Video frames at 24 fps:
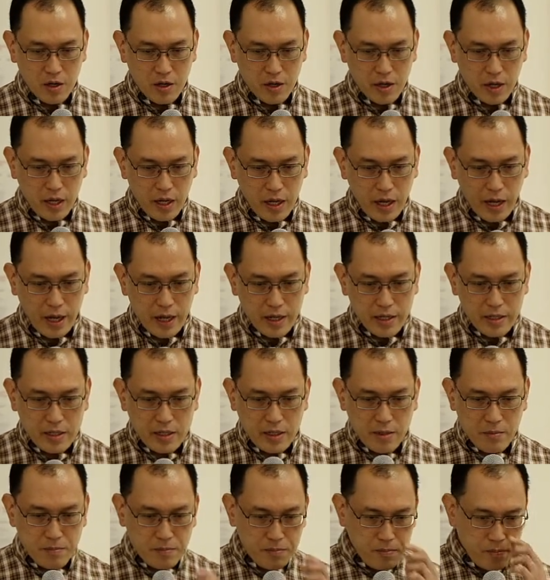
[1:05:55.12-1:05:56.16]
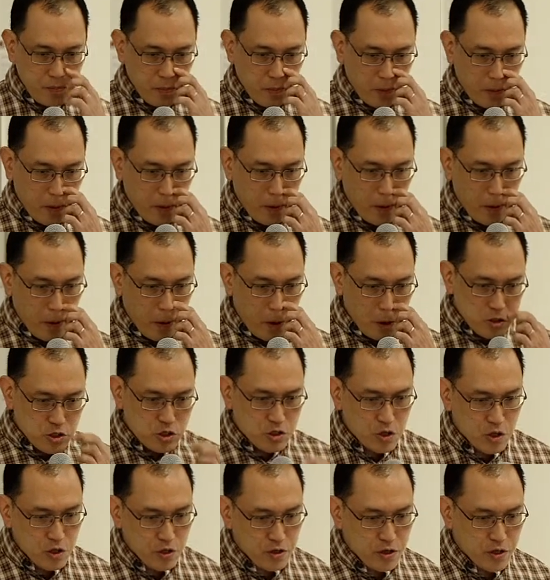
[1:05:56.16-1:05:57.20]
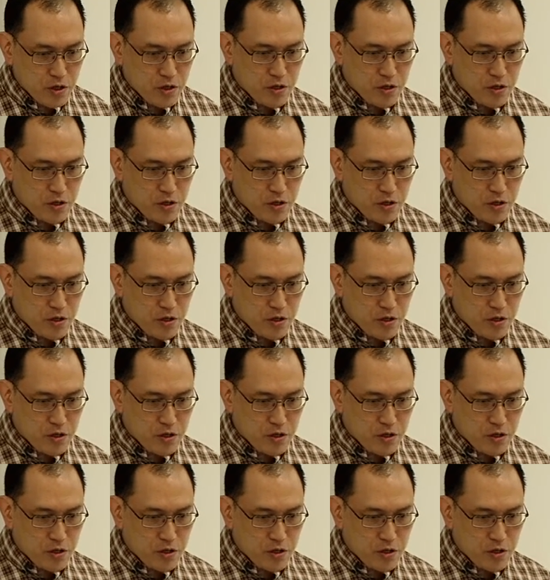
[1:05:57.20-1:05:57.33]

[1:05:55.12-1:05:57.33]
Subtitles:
Okay, and also,